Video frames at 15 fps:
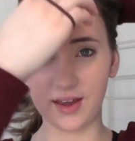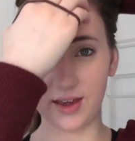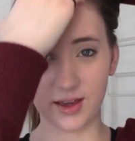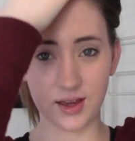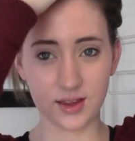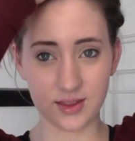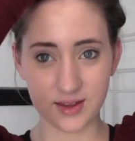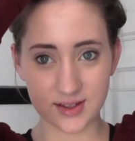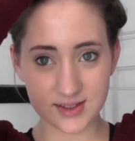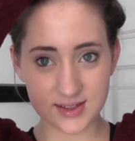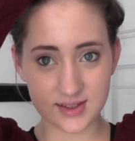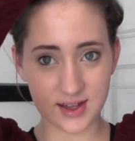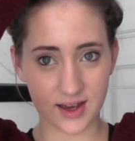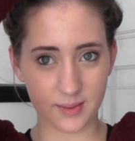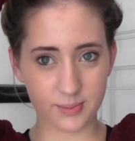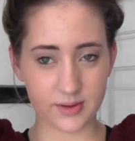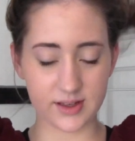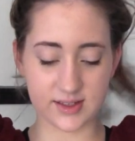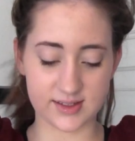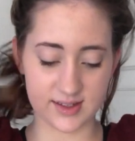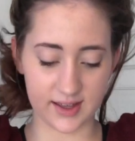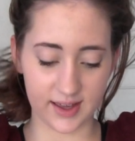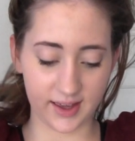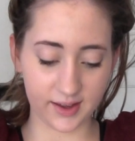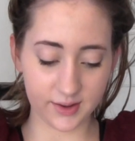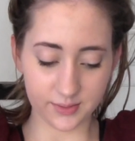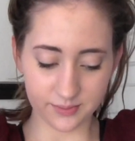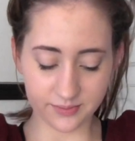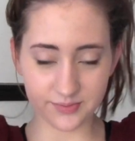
and this step is like